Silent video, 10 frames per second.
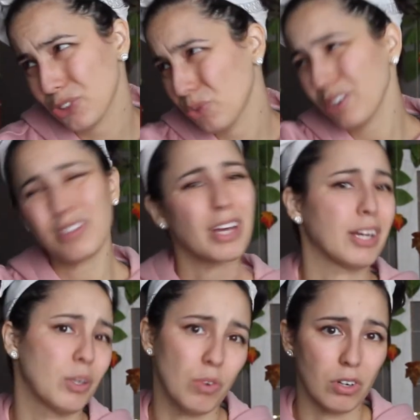whatever the
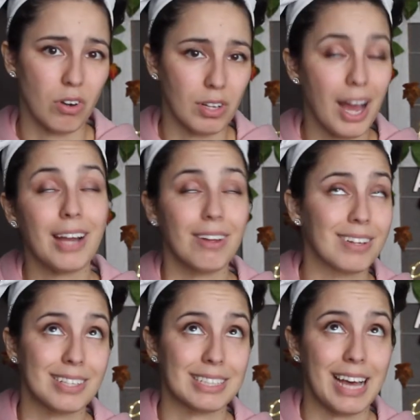heck you want to call it. I call
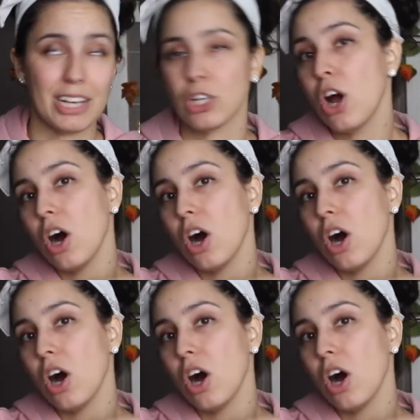it a slash